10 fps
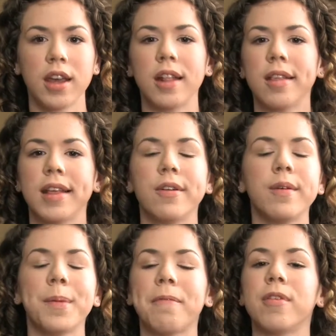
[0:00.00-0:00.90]

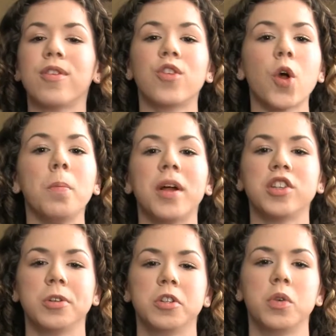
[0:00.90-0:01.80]
Considering we have so
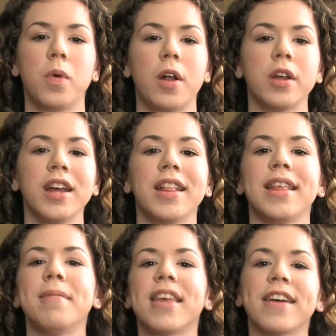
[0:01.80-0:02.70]
much ocean water, it
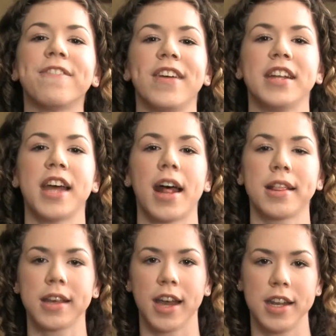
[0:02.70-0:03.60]
seems like a
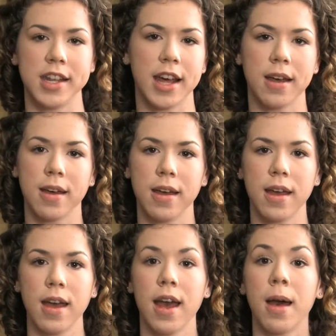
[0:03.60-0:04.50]
fantastic idea,
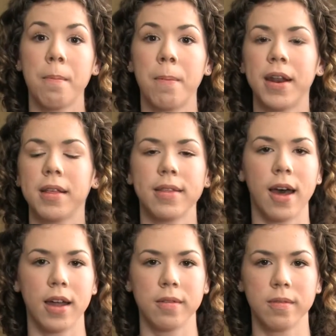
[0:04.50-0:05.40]
but it's
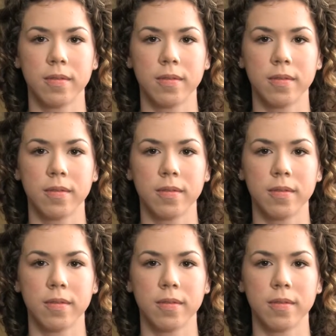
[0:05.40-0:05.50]
not.